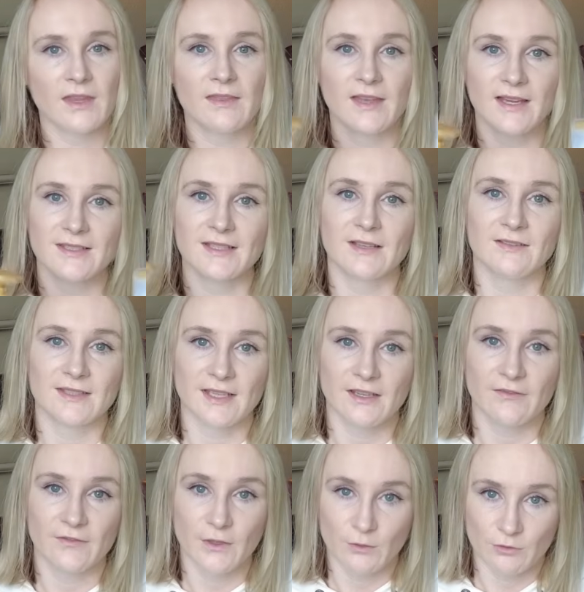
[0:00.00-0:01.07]
That sounds like a
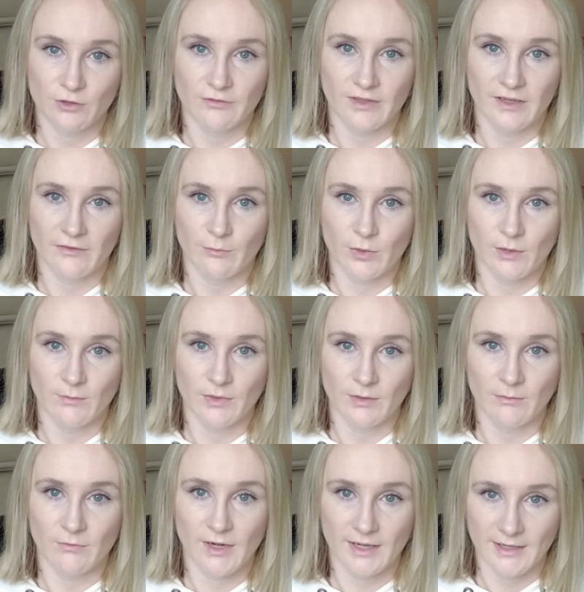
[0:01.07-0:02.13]
future Eve
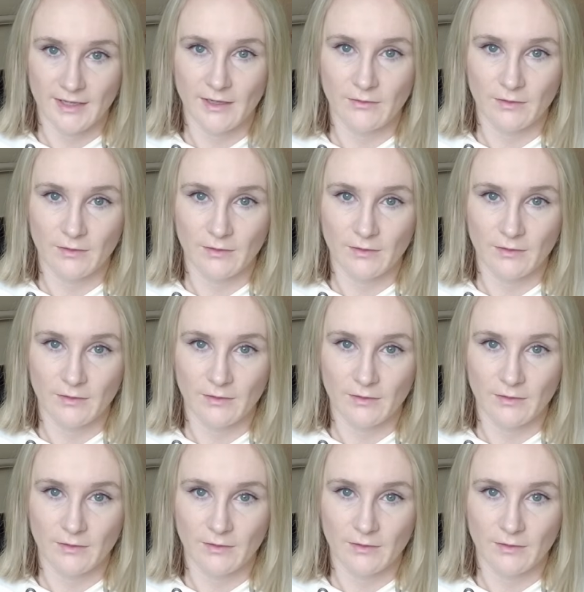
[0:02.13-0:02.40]
problem right now